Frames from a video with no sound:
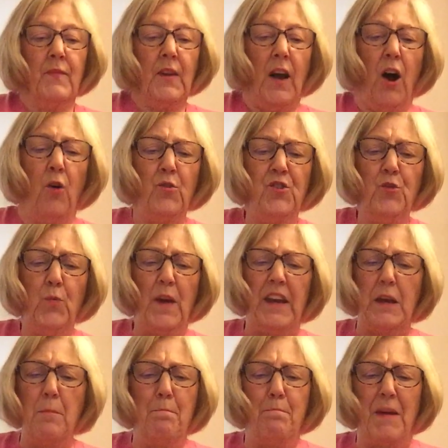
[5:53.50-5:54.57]
"Oh, you
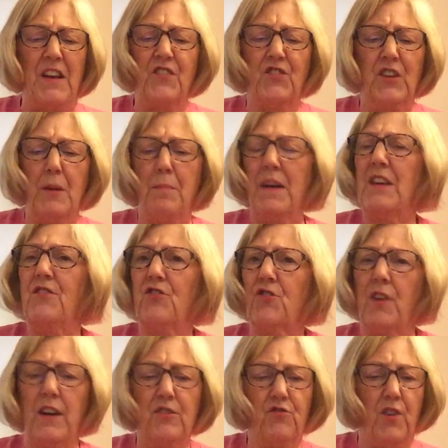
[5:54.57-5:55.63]
wicked beastly beast,"
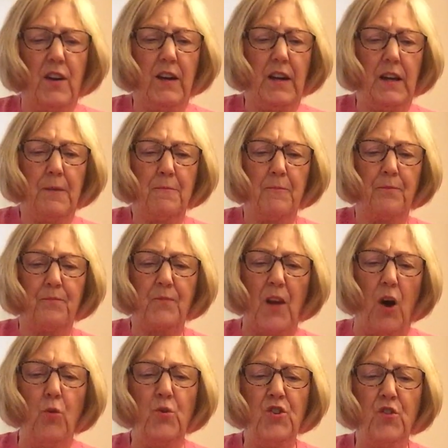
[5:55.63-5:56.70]
cried Trunky.
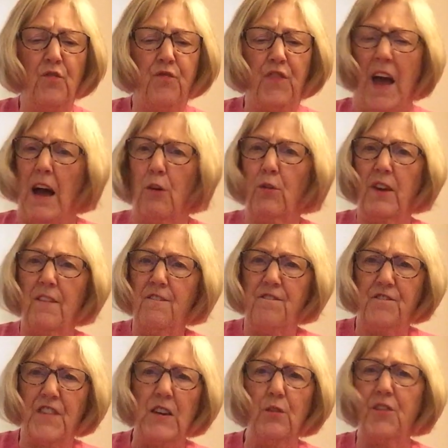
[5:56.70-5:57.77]
"Oh, you foul and
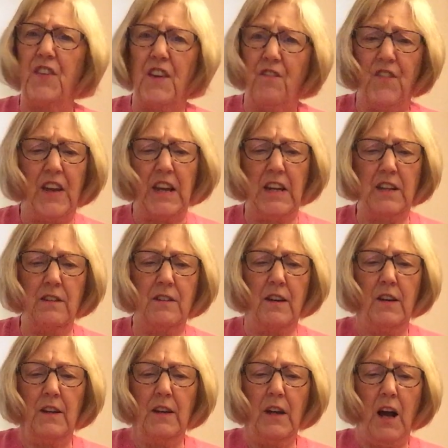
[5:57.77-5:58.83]
filthy fiend.
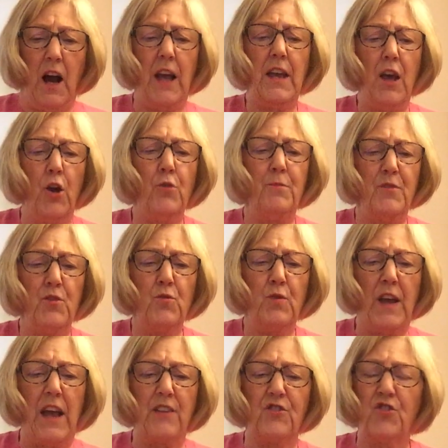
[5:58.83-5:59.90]
I hope you
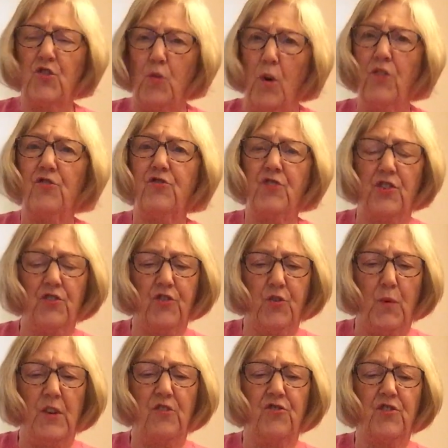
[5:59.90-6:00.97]
get squashed and
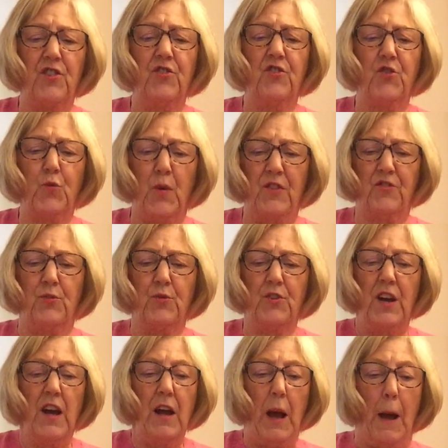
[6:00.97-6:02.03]
squished and squizzled
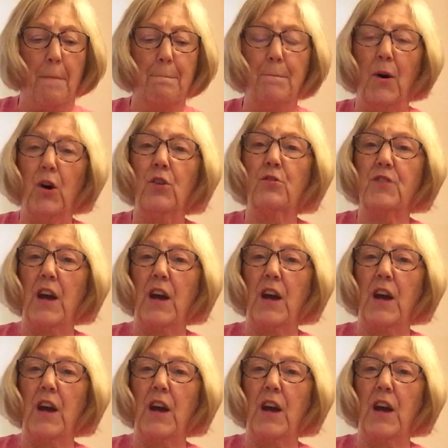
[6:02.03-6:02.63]
and boiled